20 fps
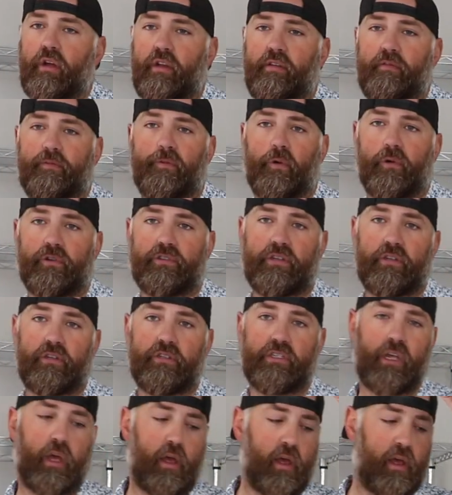
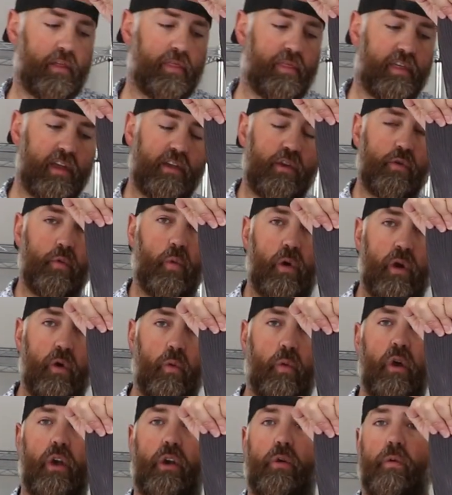Enforcers than you will
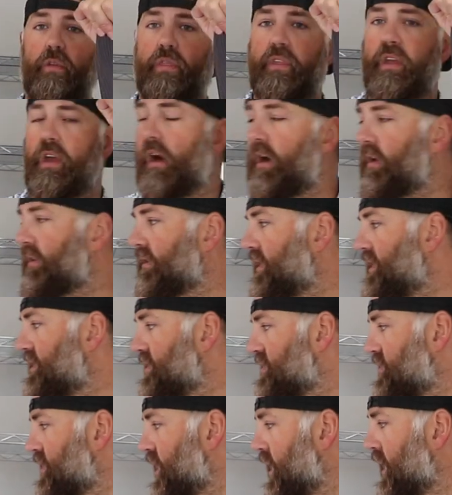work with the
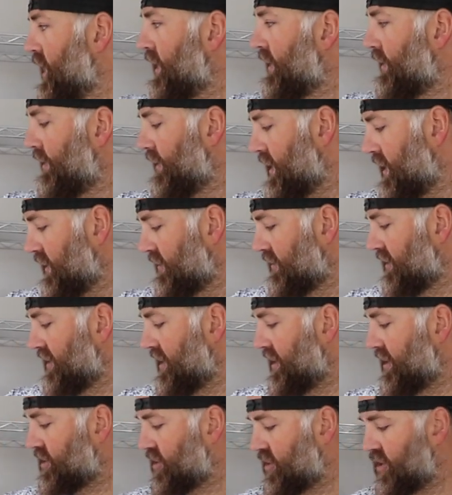Unleashed. The
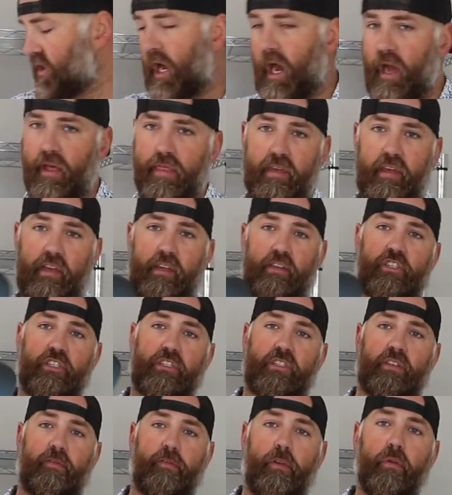Unleashed, I think,
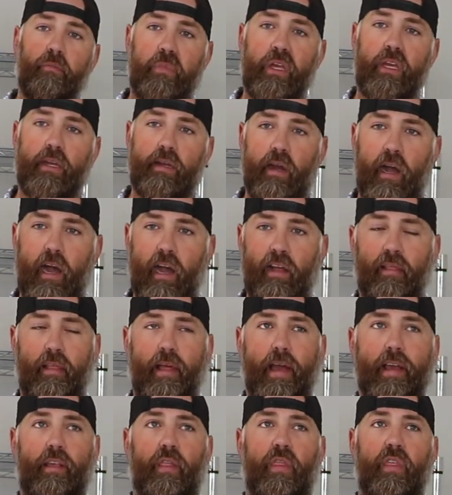just for me, I
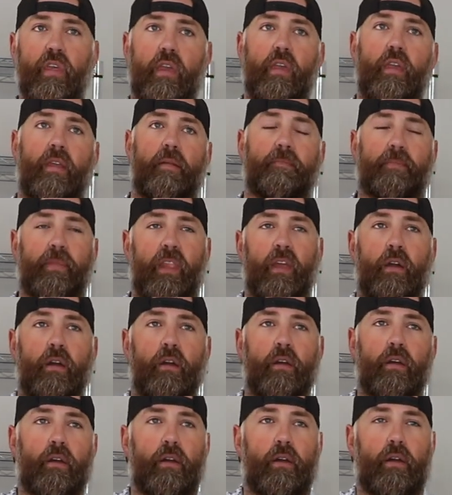like
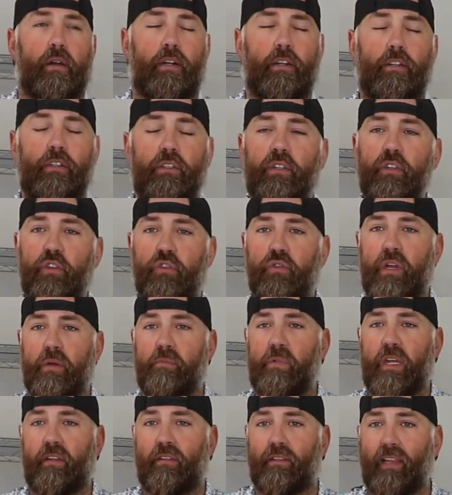you can
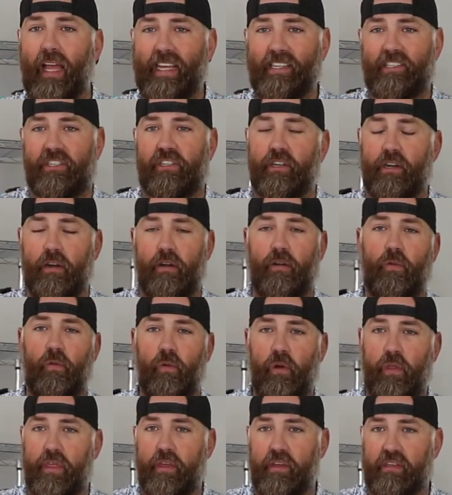be lazier
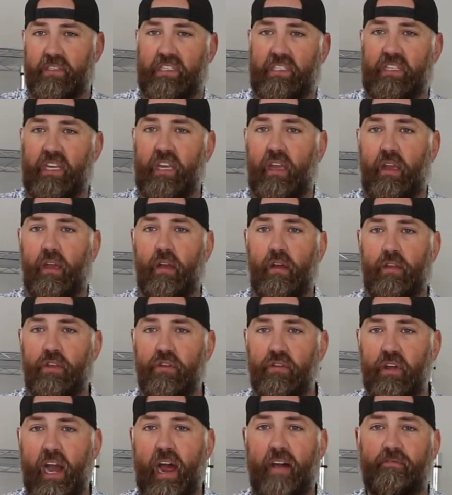with this ski. You
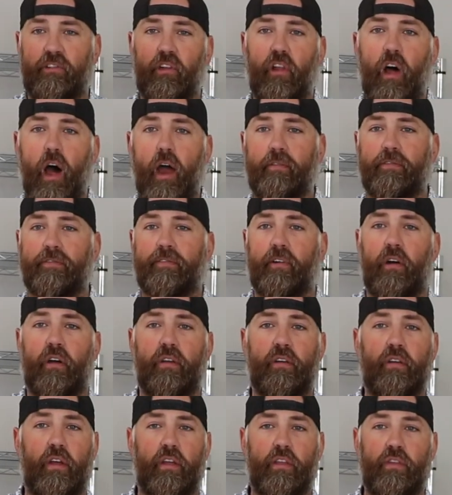can have a lot of
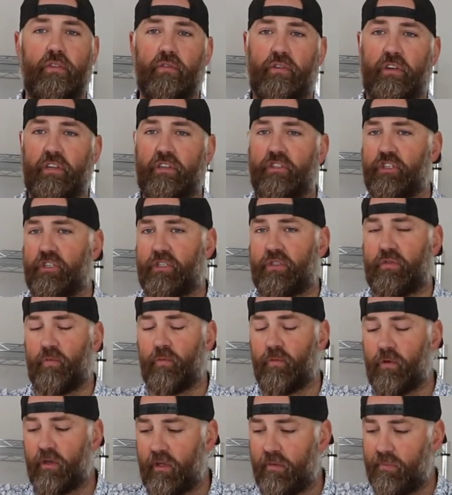fun. You can just
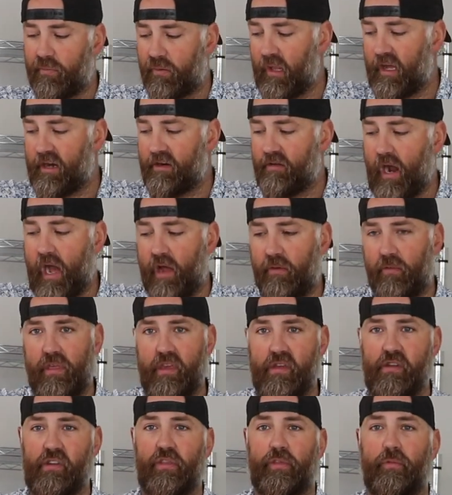really play around with it.
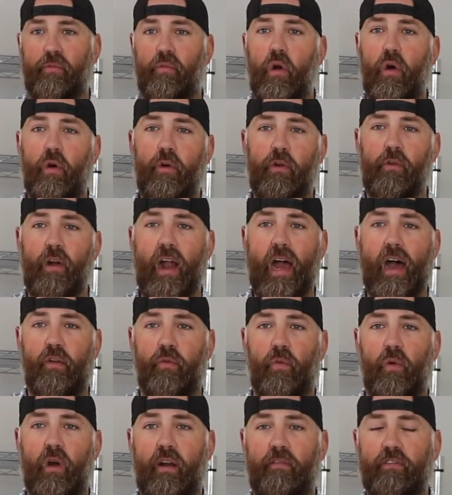You can throw it around
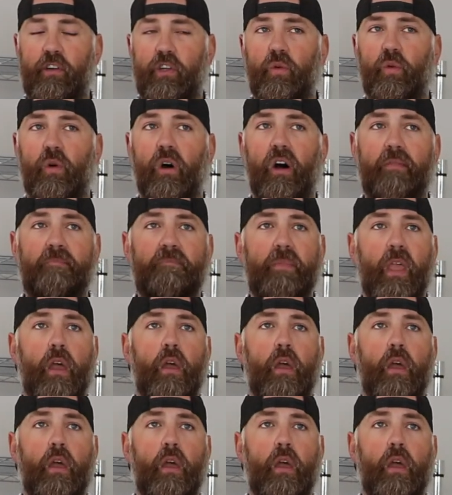wherever you want.